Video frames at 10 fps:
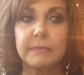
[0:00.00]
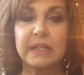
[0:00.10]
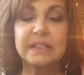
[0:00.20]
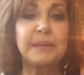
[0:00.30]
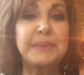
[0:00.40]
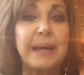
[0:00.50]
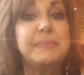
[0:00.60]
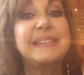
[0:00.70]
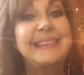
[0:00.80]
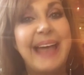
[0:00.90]

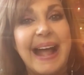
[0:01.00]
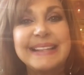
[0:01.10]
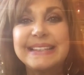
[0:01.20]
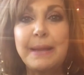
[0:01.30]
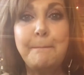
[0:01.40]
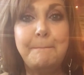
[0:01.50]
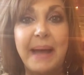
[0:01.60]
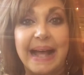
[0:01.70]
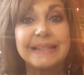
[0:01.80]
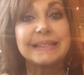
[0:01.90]
sometimes that's the
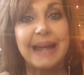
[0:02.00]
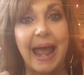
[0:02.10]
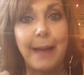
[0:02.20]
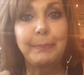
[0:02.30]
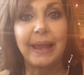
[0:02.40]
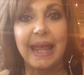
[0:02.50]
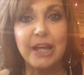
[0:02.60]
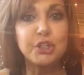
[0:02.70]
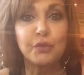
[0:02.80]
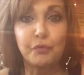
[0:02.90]
best
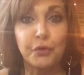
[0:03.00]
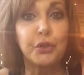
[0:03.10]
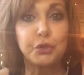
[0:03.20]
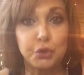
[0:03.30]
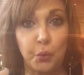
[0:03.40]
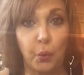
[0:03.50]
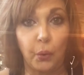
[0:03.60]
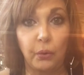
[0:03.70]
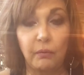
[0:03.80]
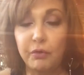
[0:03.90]
application for the
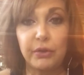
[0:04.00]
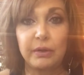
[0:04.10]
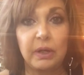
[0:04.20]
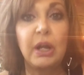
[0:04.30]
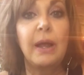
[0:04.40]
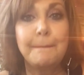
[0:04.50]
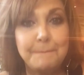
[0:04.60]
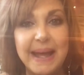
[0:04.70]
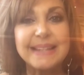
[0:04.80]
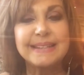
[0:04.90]
tool. For the
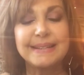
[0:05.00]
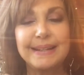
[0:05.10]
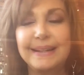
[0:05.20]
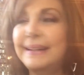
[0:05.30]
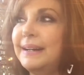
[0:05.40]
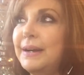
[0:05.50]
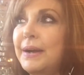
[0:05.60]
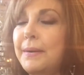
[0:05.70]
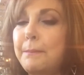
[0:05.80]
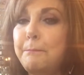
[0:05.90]

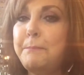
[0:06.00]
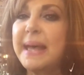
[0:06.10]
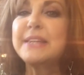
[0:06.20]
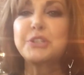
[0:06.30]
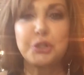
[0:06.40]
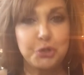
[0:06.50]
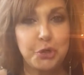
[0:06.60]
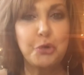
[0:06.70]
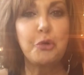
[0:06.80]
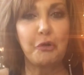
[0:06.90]
best
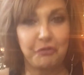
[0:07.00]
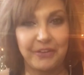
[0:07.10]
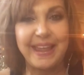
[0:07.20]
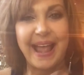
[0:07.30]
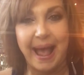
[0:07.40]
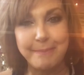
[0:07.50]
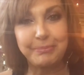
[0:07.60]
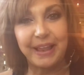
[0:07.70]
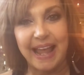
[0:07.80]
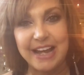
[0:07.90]
tool for the
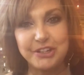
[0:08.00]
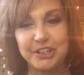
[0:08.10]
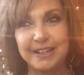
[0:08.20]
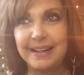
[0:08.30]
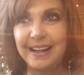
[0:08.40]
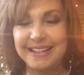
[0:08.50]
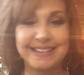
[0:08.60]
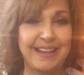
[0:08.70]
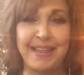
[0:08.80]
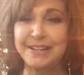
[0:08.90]
application. I
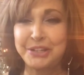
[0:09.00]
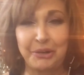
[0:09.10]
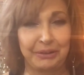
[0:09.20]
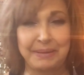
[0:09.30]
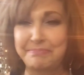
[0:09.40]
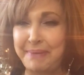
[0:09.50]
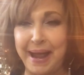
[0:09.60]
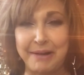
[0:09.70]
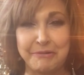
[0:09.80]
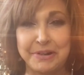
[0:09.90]
said that totally
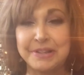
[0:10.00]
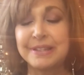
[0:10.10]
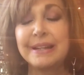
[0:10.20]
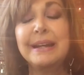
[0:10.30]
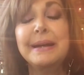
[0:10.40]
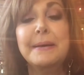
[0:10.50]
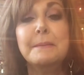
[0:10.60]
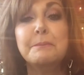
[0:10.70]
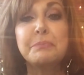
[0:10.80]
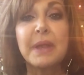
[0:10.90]
backwards.
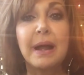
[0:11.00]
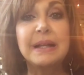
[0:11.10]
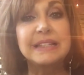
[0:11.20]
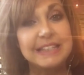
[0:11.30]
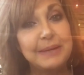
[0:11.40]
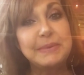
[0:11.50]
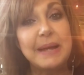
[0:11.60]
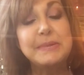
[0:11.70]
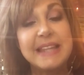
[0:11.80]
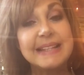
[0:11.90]
And
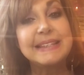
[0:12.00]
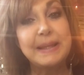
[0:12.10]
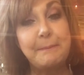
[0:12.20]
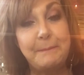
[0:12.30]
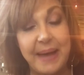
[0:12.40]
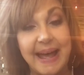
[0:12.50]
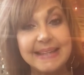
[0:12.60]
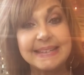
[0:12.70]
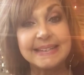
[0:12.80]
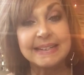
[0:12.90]
sometimes that's the
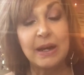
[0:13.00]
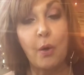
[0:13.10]
best